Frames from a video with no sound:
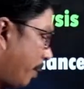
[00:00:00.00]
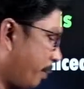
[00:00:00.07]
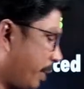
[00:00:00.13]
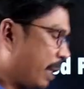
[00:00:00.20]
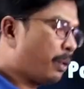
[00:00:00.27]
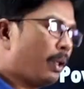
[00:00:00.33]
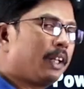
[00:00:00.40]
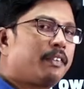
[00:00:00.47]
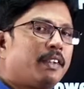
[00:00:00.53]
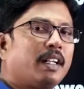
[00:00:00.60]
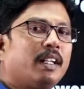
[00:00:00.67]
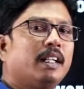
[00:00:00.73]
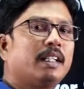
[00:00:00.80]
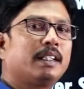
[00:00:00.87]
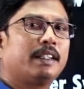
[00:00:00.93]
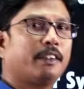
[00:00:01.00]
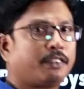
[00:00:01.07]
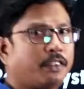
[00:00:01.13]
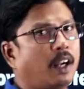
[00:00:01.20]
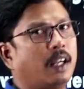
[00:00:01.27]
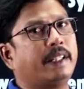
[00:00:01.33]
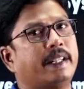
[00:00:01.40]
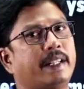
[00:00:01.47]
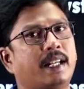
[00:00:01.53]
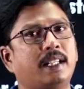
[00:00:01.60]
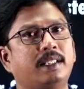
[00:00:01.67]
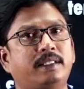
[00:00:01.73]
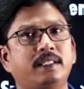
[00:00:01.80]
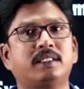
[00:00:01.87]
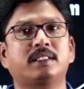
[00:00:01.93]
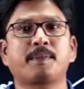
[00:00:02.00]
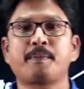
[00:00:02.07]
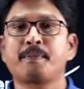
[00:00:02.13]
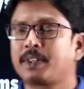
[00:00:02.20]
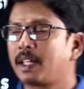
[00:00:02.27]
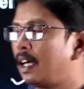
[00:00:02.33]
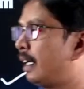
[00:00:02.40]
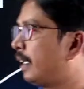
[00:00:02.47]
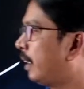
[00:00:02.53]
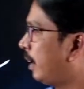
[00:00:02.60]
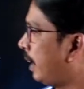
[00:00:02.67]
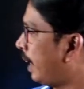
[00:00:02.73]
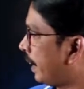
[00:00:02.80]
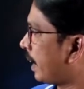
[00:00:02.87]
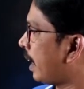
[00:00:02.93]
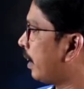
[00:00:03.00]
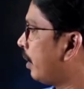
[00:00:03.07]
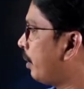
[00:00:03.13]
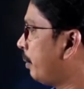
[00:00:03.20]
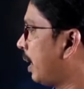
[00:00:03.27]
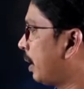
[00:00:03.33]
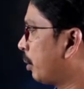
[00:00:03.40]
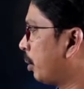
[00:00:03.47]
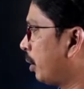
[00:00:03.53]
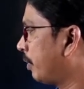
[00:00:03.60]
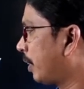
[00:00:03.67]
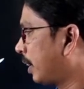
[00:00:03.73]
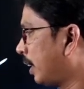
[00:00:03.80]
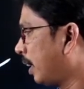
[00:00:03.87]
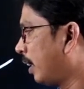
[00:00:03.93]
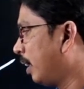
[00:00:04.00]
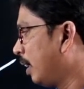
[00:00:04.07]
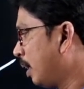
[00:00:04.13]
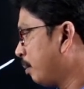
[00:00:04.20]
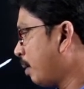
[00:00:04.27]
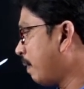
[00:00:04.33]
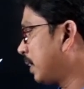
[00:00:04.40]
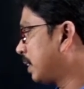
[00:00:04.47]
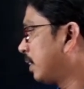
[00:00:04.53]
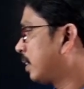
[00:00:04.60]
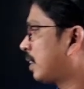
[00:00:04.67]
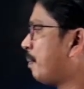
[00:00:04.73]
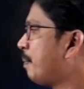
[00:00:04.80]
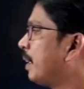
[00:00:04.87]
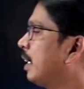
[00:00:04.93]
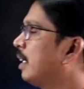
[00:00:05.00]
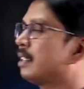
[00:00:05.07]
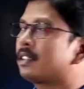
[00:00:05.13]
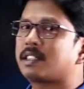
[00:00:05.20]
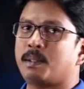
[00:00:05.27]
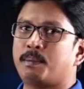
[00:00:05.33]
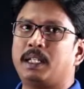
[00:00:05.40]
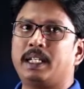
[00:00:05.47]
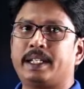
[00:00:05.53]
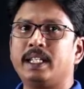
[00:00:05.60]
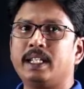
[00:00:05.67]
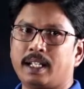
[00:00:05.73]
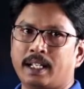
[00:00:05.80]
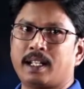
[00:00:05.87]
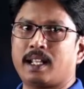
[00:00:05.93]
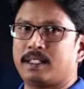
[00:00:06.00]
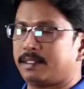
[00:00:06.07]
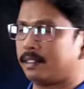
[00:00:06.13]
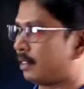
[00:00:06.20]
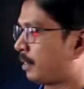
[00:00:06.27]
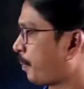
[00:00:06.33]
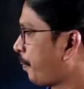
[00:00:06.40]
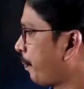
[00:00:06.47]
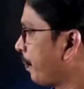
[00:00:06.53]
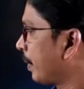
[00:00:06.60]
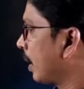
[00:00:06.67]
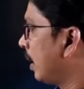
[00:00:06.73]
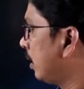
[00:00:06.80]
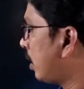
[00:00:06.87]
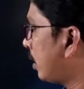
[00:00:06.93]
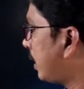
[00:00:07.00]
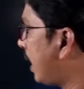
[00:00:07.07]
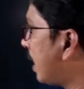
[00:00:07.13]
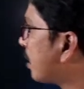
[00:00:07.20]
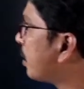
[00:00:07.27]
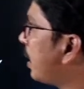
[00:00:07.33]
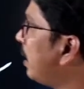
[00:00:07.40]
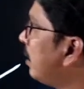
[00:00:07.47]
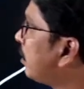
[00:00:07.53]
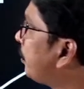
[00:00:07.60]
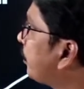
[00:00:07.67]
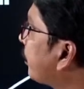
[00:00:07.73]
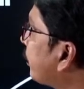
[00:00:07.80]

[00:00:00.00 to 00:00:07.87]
we are going for the fault analysis, and later on we are going for the power system stability analysis. So see here students,